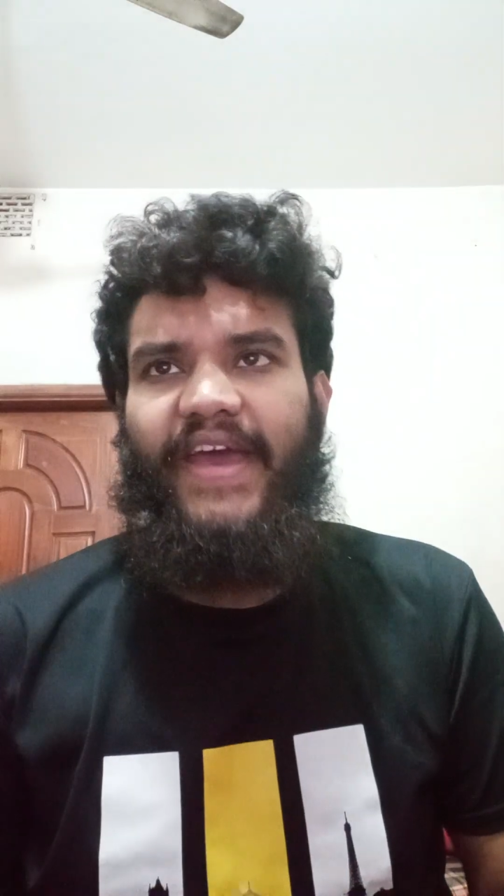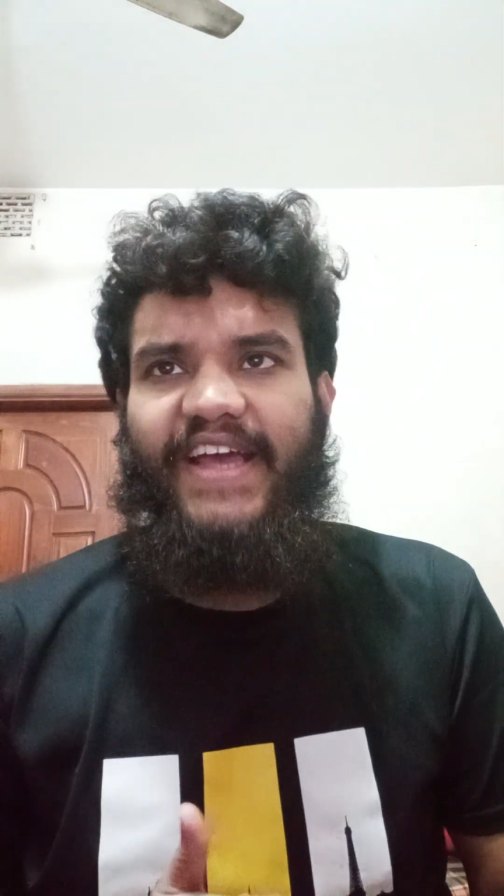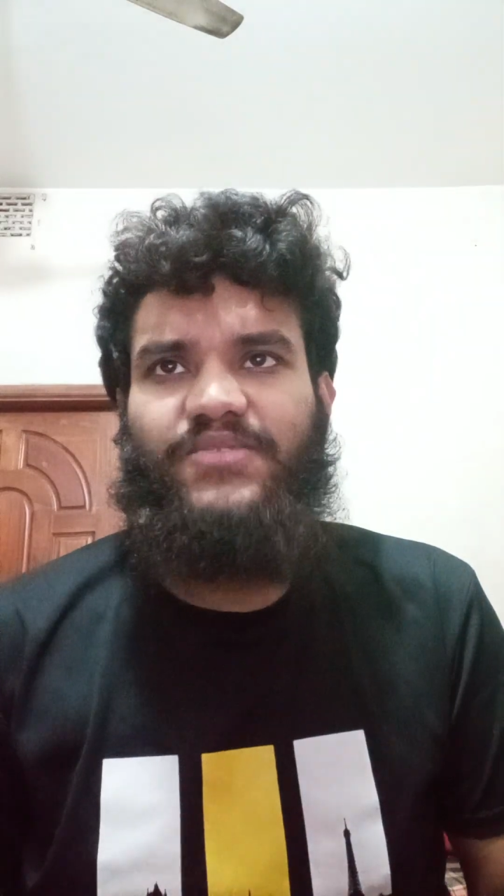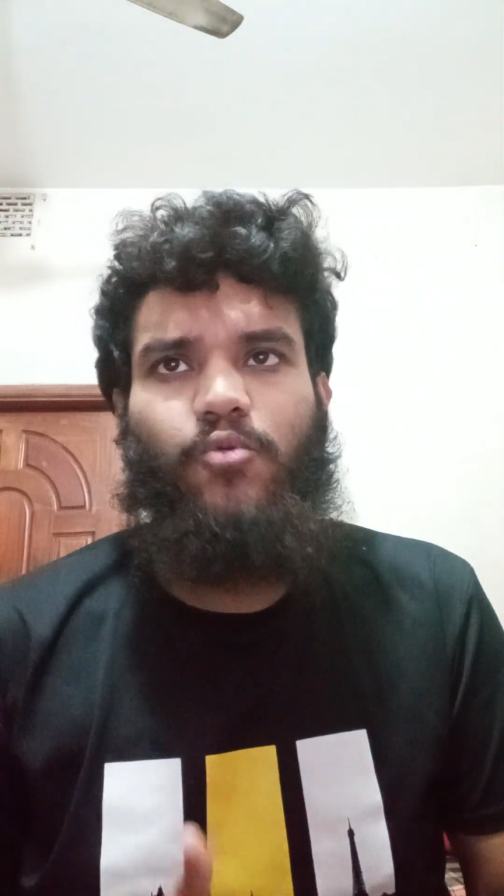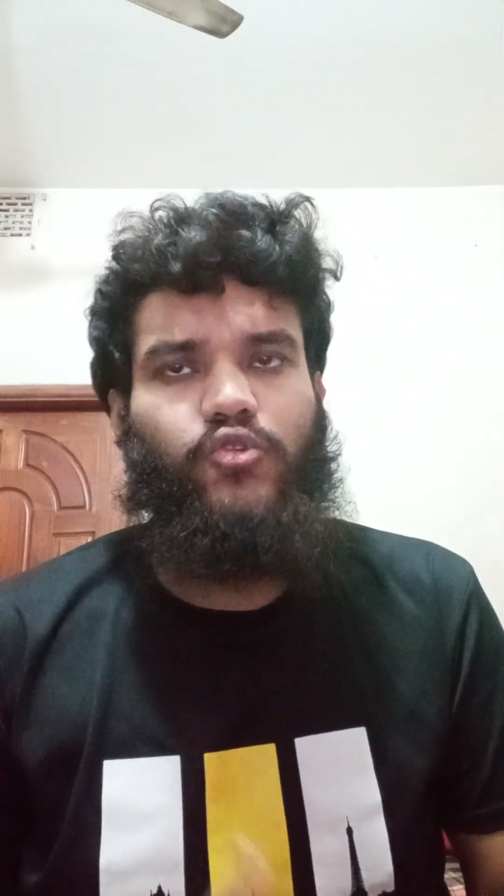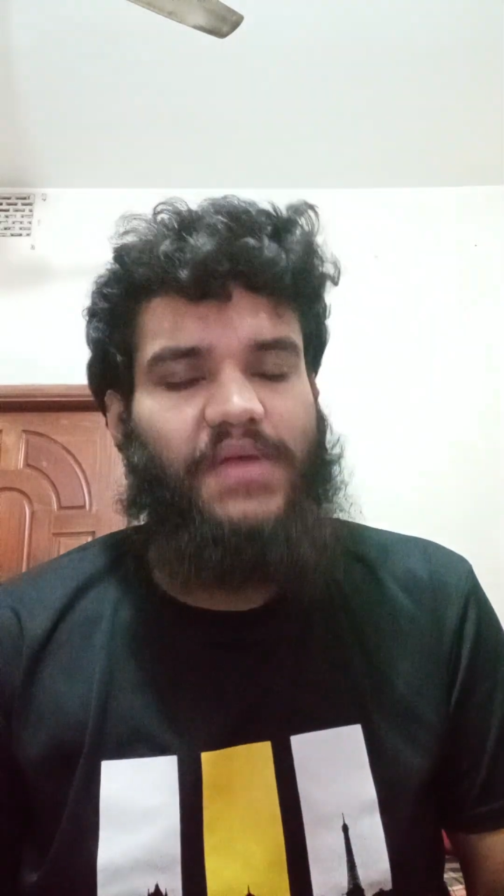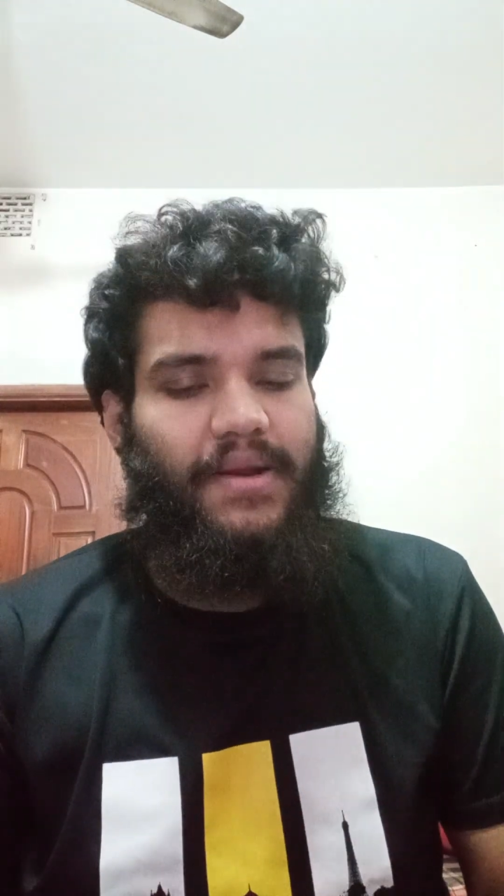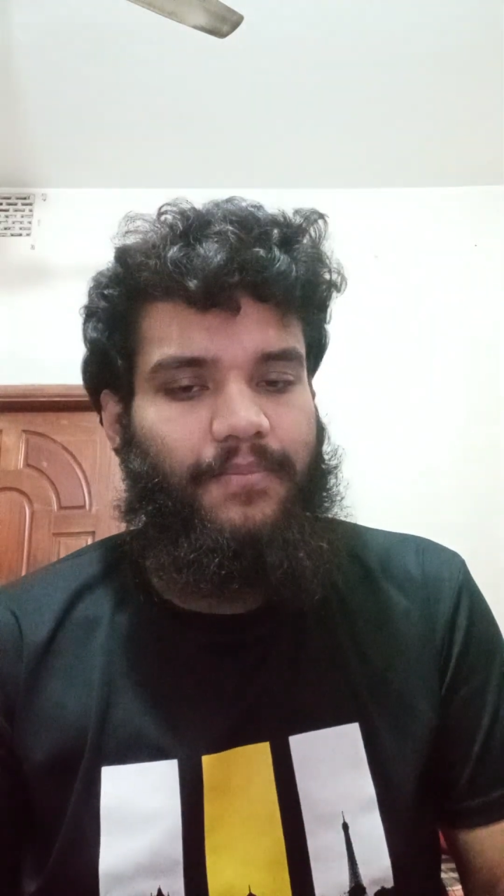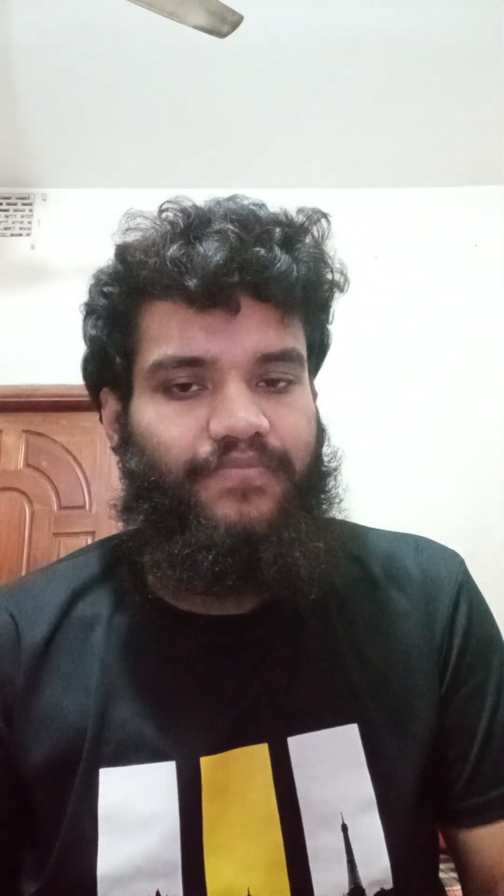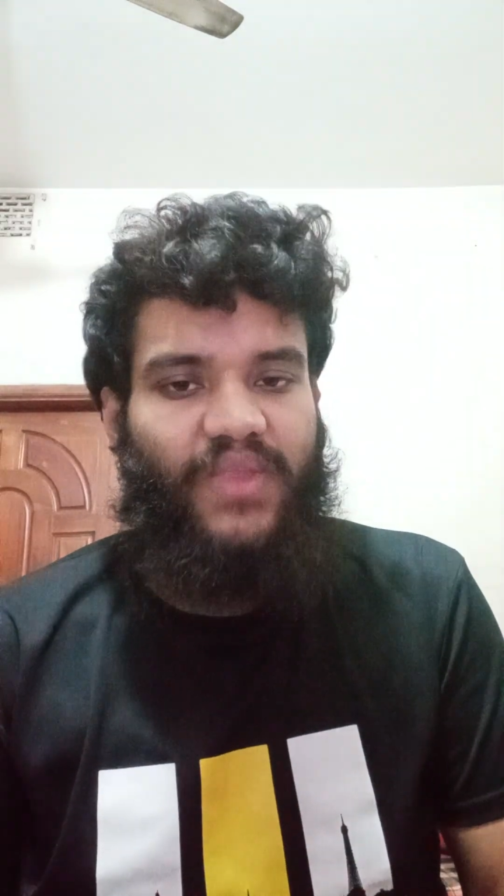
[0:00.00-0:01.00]

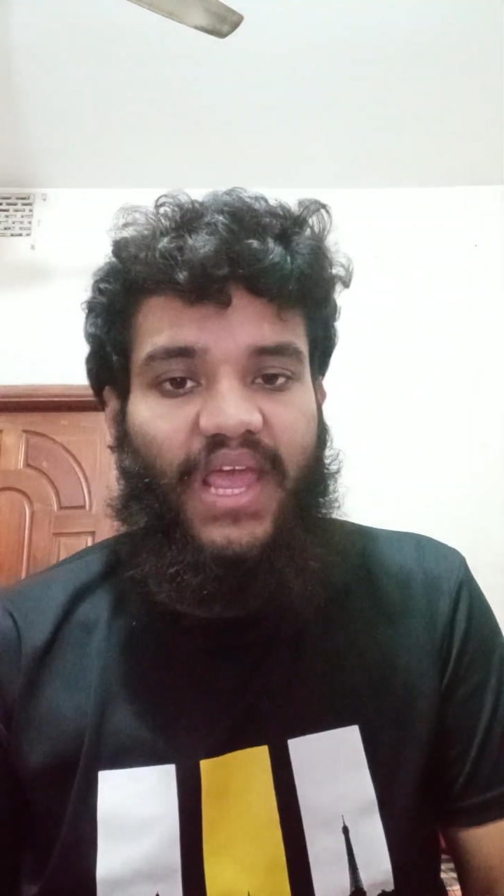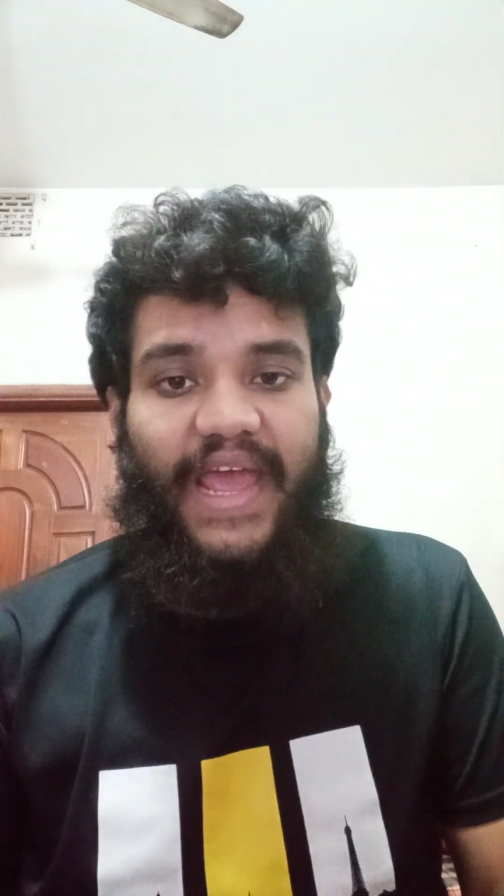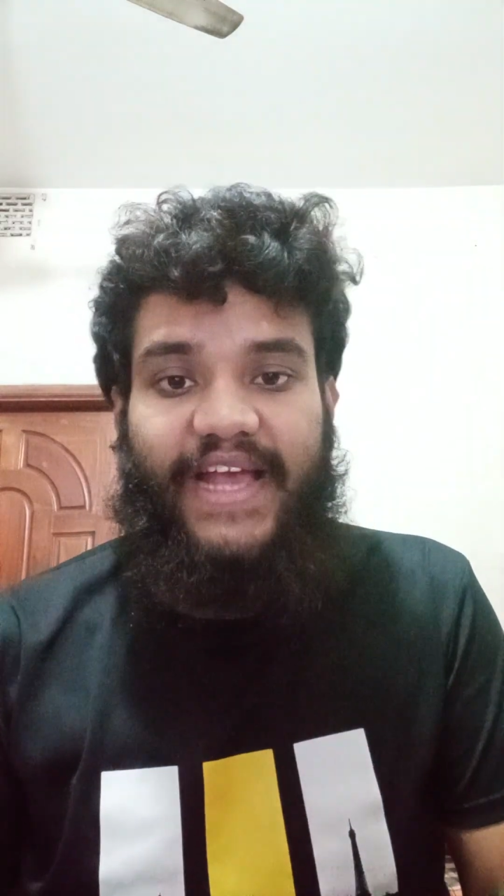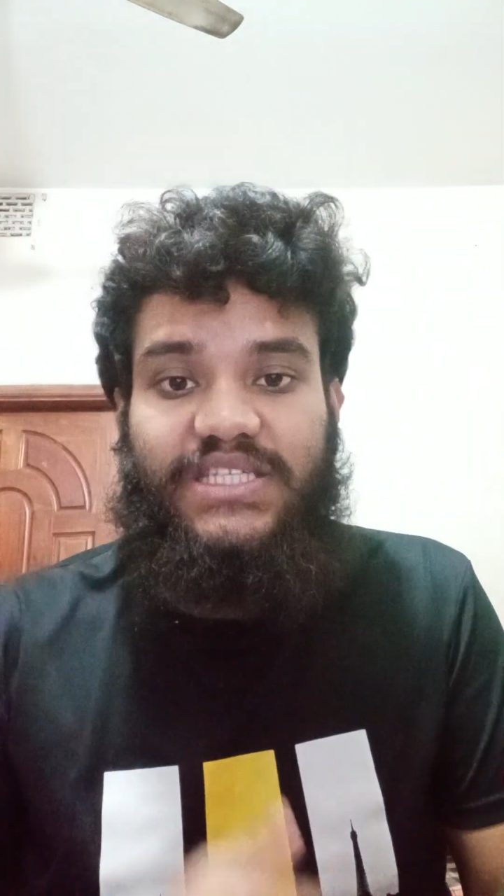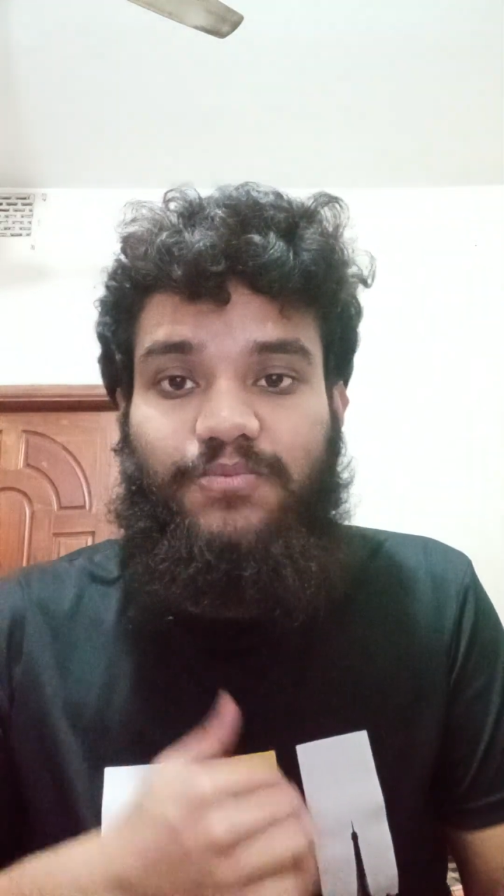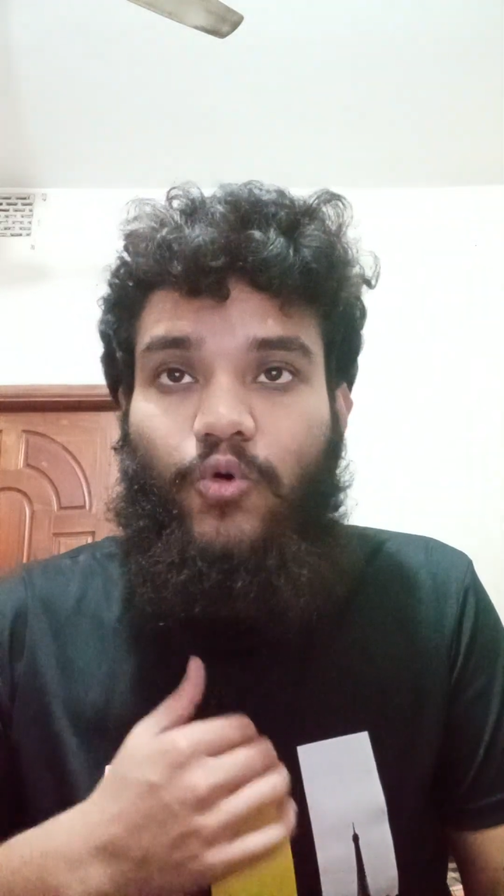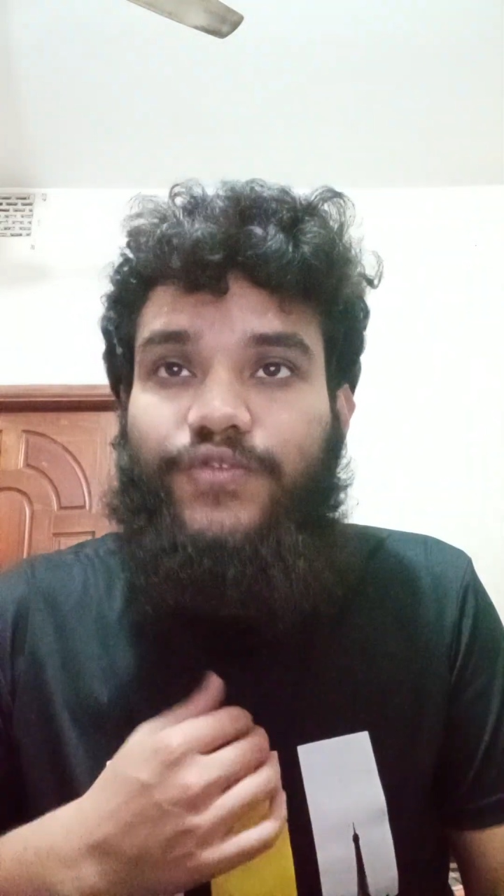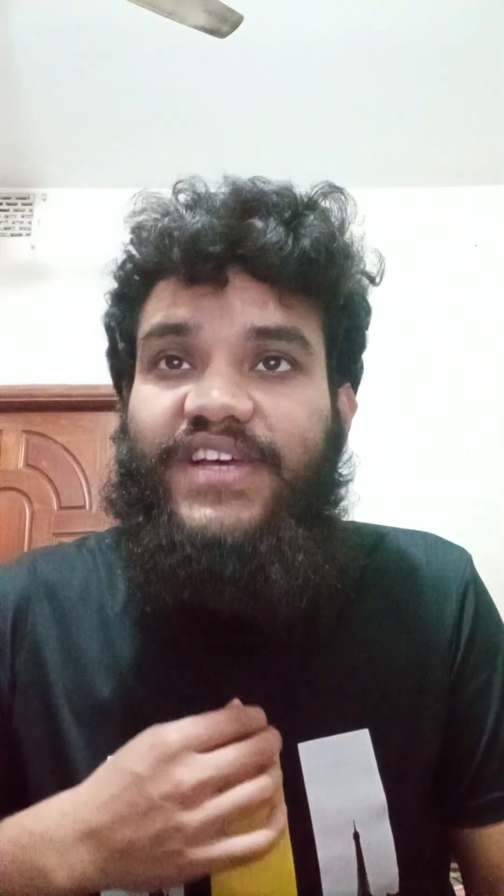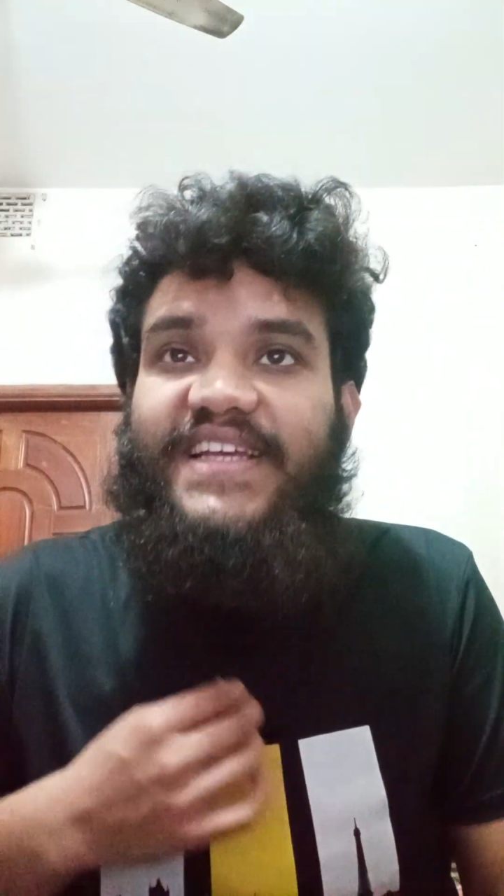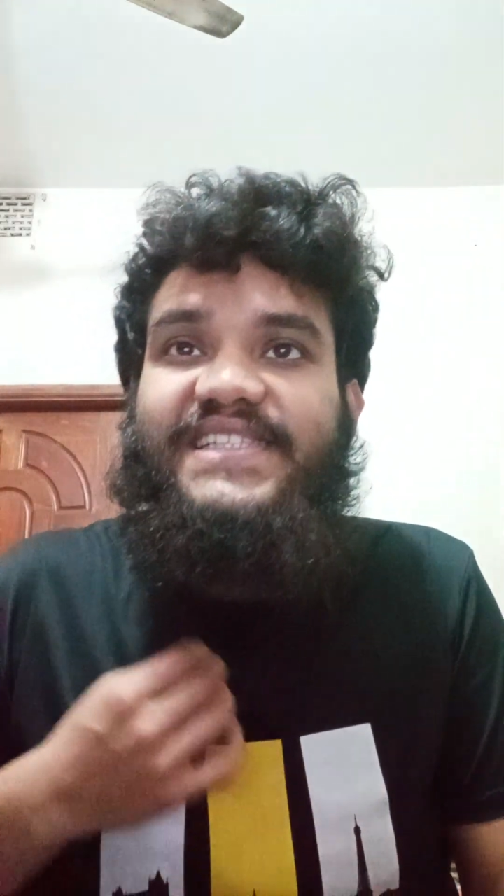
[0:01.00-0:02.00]
Exposure.
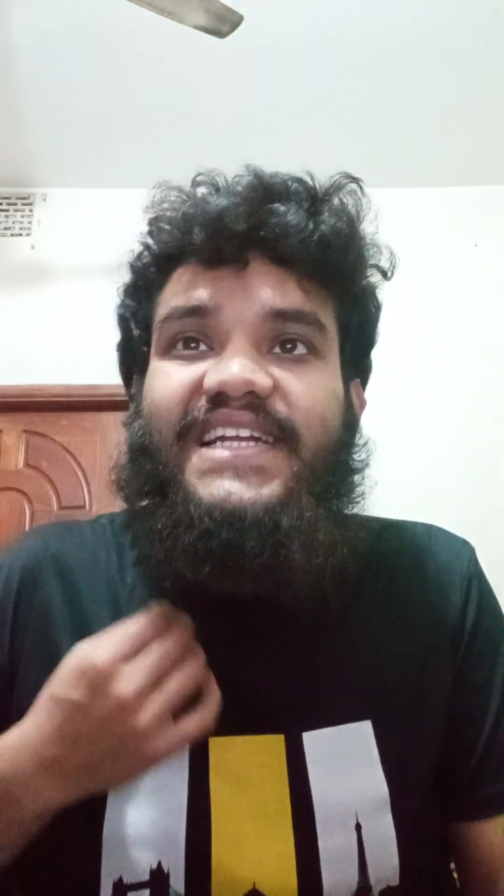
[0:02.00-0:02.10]
Exposure is